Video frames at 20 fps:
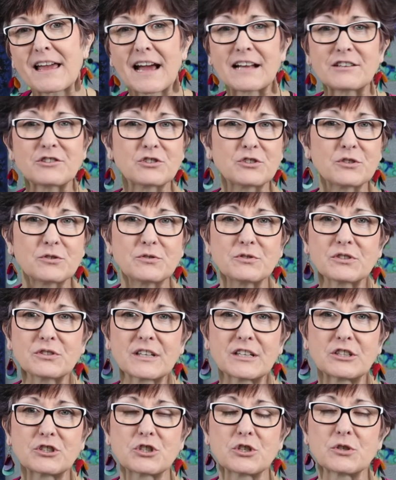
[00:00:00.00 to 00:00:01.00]
and students
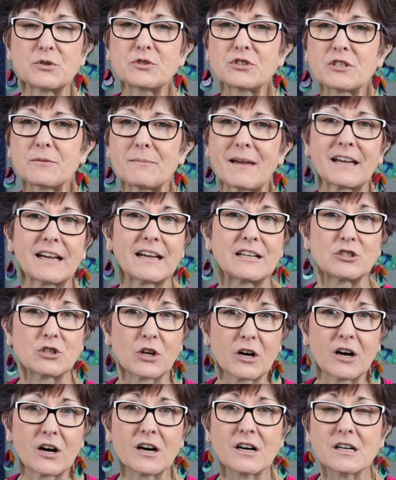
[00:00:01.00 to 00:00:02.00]
can choose to make a
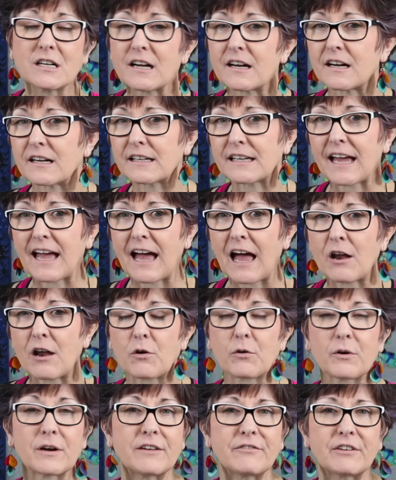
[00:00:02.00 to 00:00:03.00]
dog, a
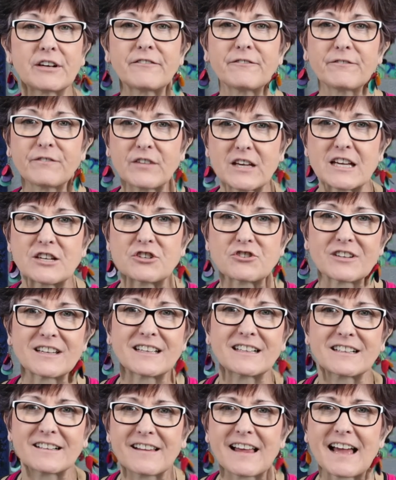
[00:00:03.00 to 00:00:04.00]
cat, or even a fish
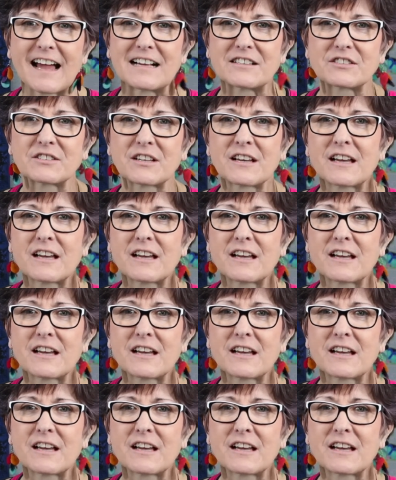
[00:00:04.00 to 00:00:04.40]
in class.